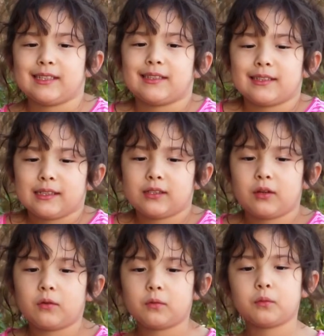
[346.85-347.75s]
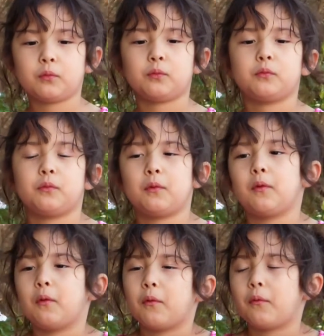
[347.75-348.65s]
he sideswiped
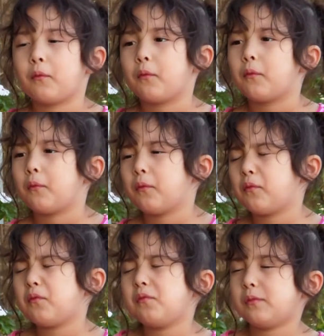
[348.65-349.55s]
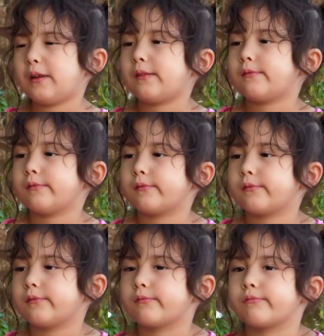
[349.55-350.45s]
something and just tore it
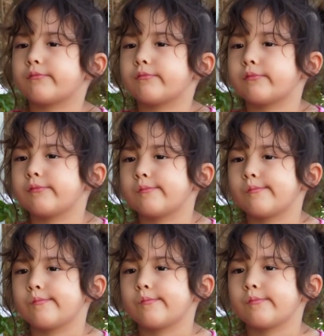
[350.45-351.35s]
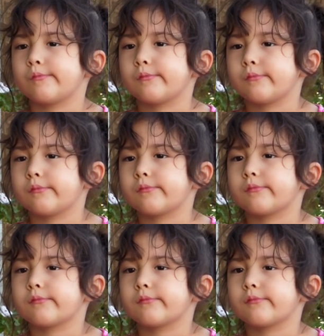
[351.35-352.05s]
up. And then